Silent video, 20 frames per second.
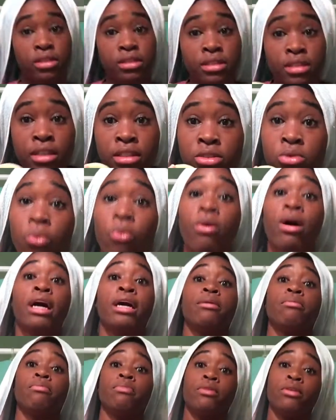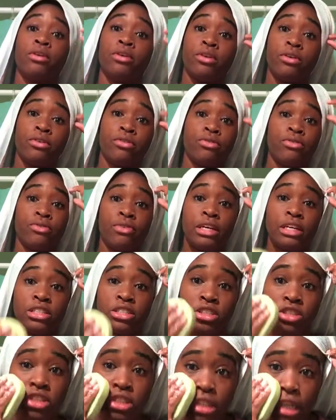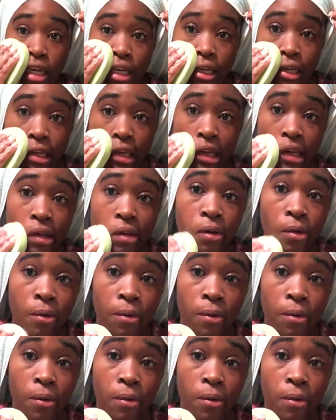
it says wipe your face gently.